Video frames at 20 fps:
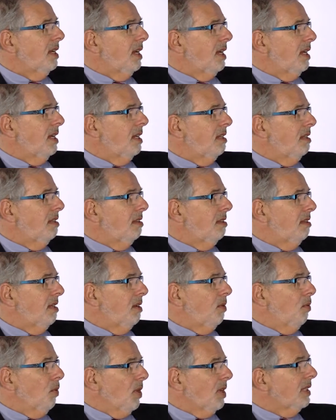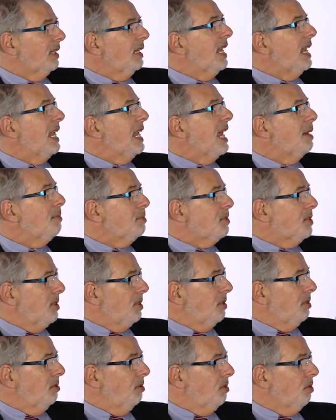in the work leading up
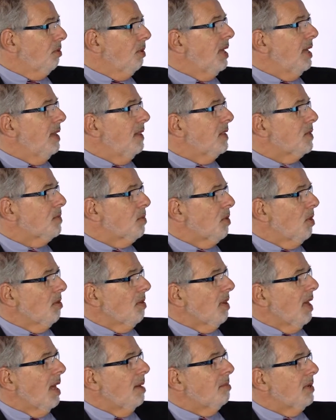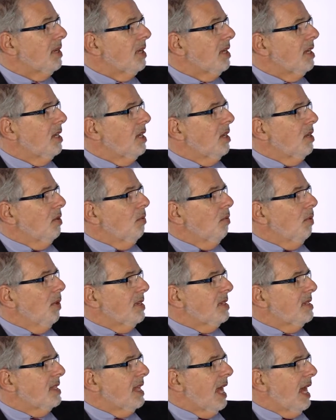to creating this program
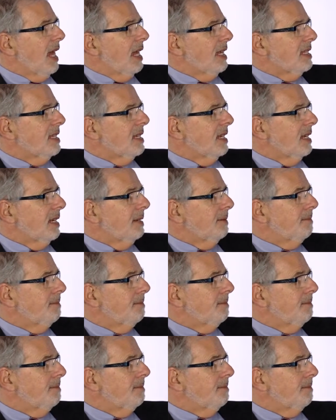was that